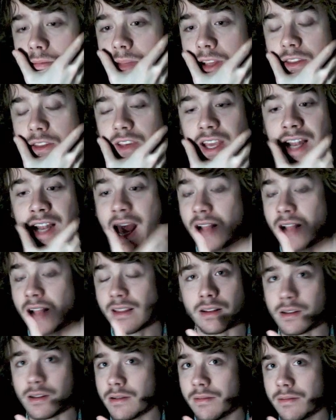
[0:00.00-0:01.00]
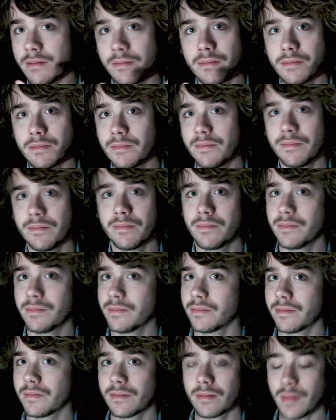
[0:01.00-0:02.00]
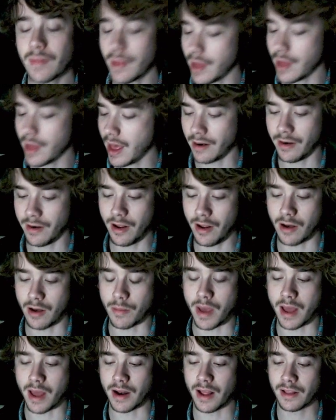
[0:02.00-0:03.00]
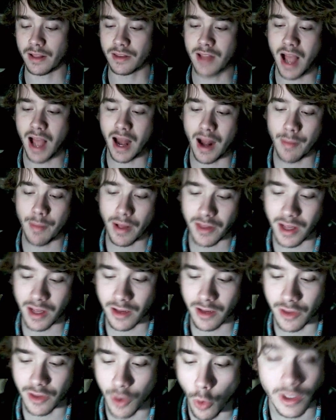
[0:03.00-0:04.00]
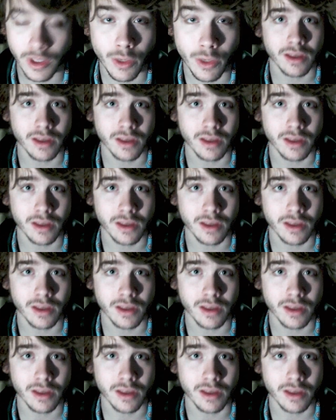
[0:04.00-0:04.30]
It's connected. I don't know, man. It's not. I'm not saying it's the only